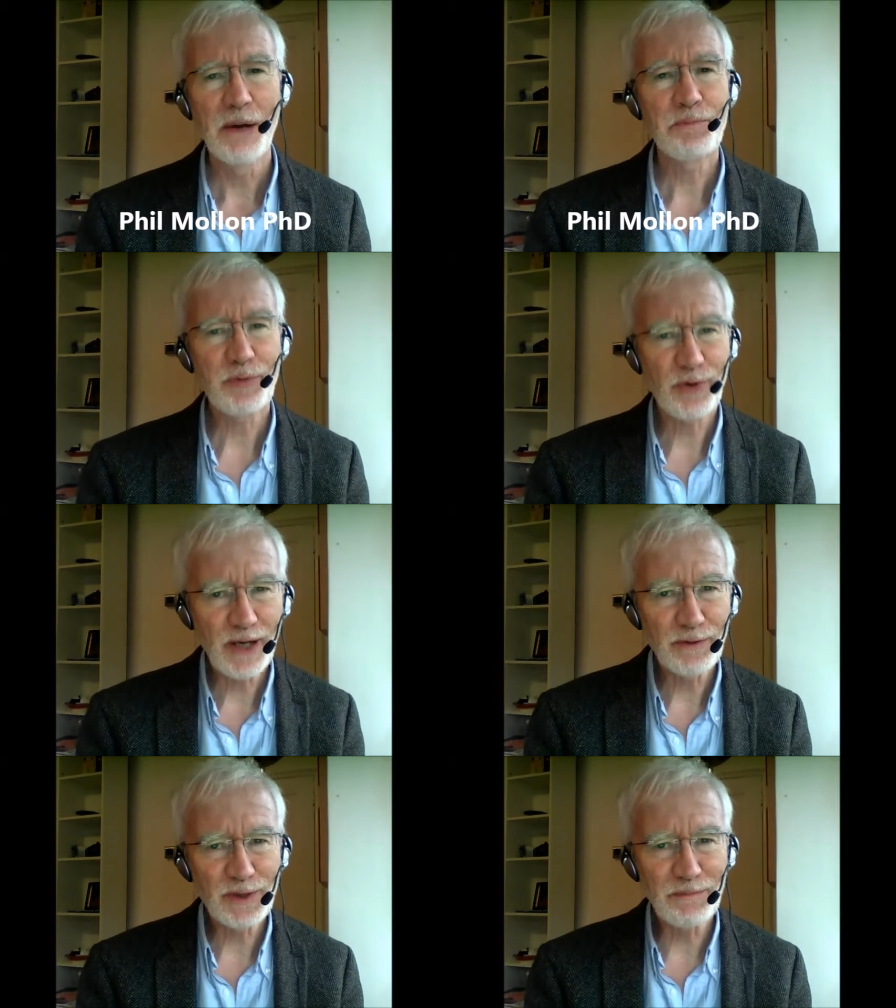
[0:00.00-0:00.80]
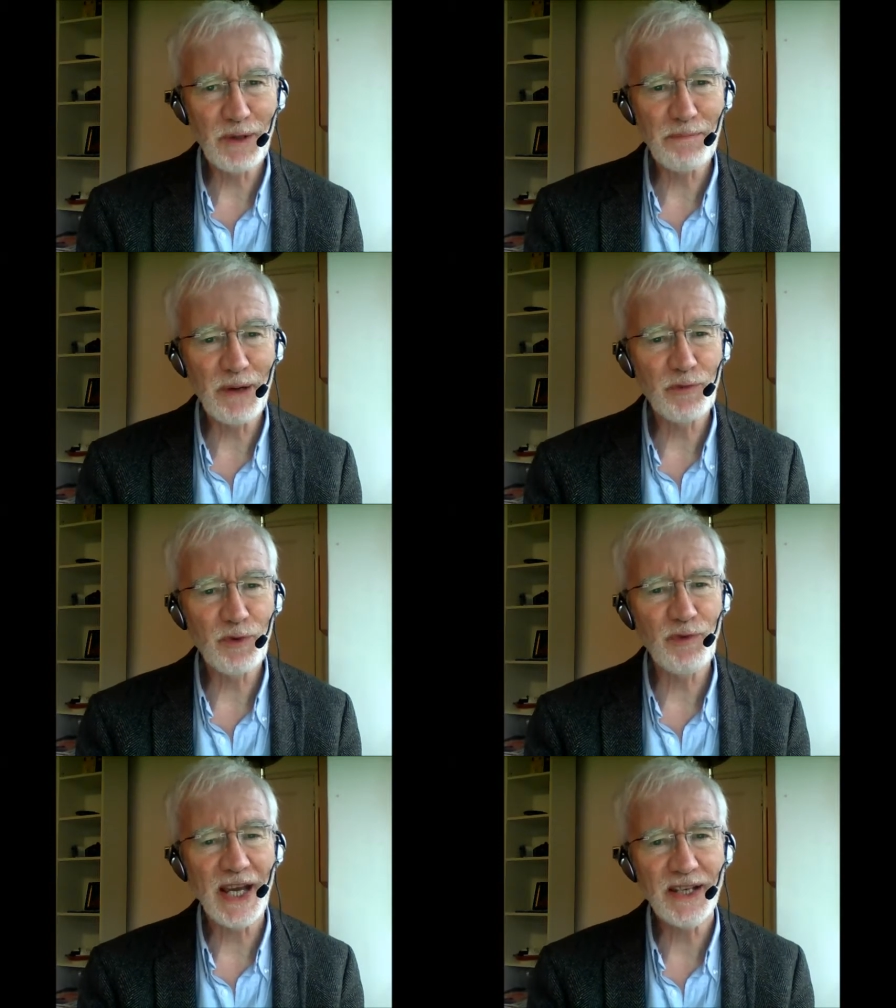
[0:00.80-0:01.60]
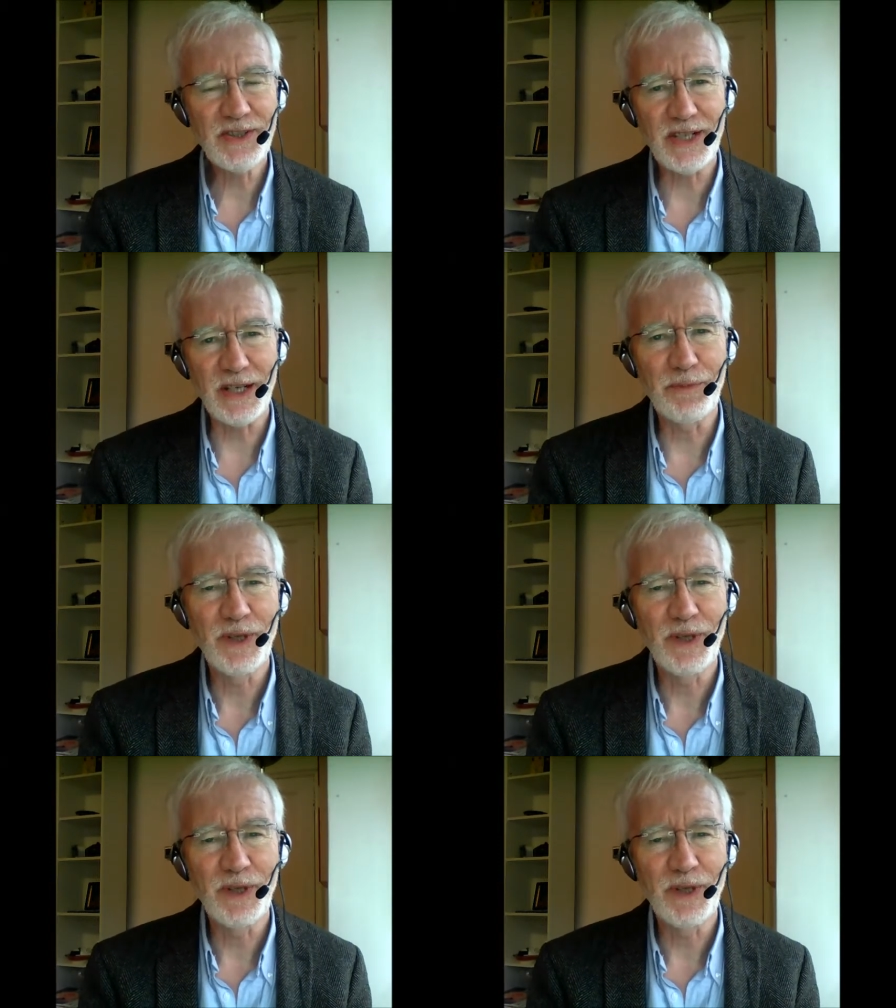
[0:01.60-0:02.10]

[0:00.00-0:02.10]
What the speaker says: proud to be a member of ACEP,